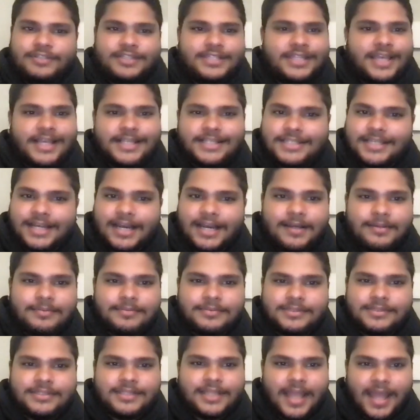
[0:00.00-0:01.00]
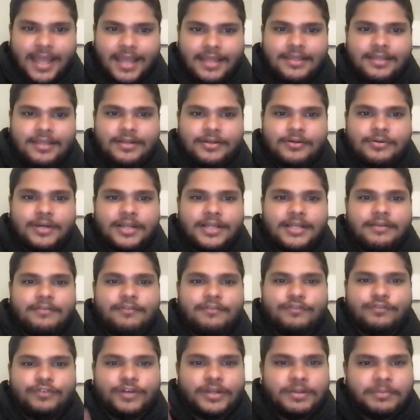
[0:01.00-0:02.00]
10 times that you know and
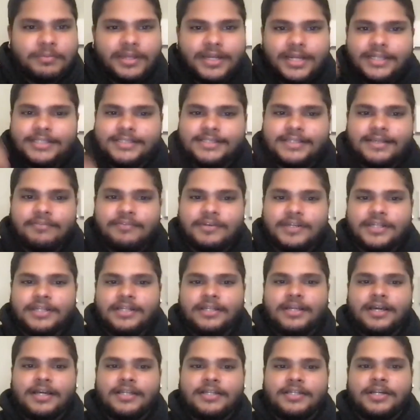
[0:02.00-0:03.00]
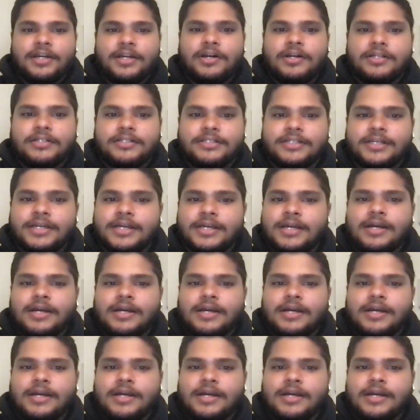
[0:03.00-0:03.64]
freeman had 79 yards